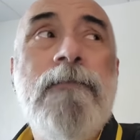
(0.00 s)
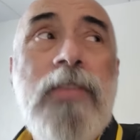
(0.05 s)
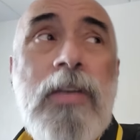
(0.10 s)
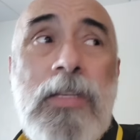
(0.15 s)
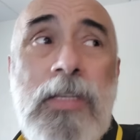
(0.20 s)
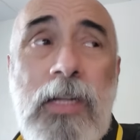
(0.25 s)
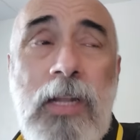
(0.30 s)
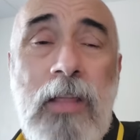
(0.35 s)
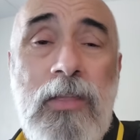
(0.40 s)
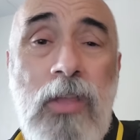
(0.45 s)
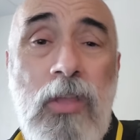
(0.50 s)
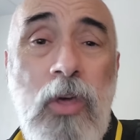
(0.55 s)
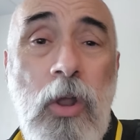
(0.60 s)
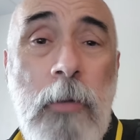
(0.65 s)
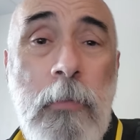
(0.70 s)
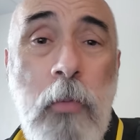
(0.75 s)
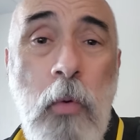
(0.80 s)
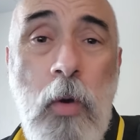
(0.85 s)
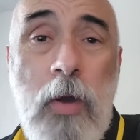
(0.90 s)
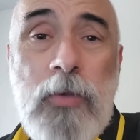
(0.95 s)
visiting the
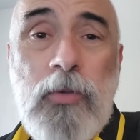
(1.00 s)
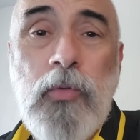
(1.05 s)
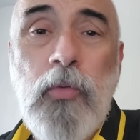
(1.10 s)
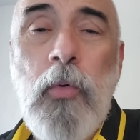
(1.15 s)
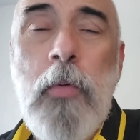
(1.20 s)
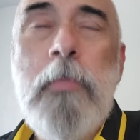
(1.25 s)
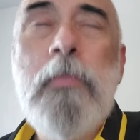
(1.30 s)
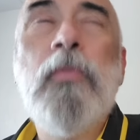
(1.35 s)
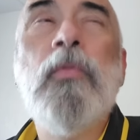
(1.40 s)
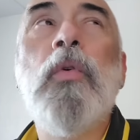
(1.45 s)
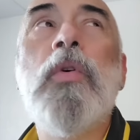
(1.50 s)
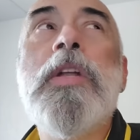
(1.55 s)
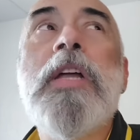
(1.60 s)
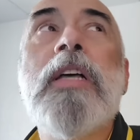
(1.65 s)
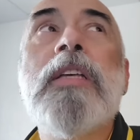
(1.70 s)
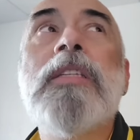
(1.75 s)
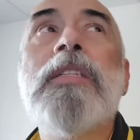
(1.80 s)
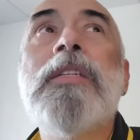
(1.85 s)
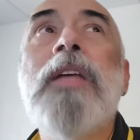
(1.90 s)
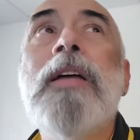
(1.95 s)
little boy's room for an
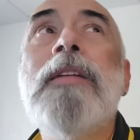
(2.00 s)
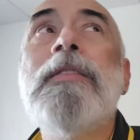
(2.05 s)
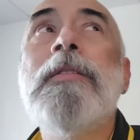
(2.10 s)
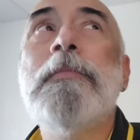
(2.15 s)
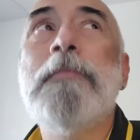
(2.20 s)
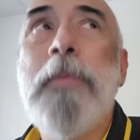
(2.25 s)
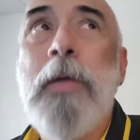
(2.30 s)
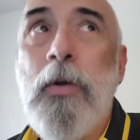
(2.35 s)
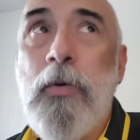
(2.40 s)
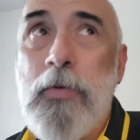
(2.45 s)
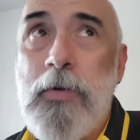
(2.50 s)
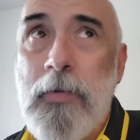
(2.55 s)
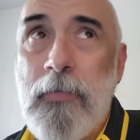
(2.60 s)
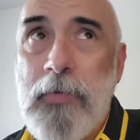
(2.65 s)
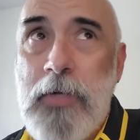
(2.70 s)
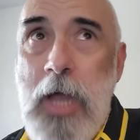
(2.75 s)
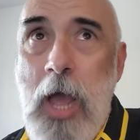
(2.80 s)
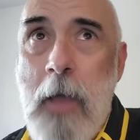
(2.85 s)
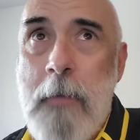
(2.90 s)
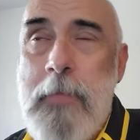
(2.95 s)
extended period
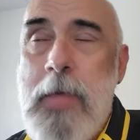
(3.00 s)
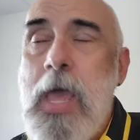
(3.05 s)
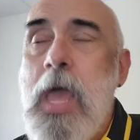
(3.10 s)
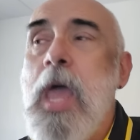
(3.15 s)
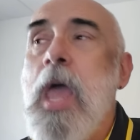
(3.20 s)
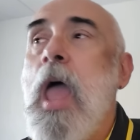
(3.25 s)
of time,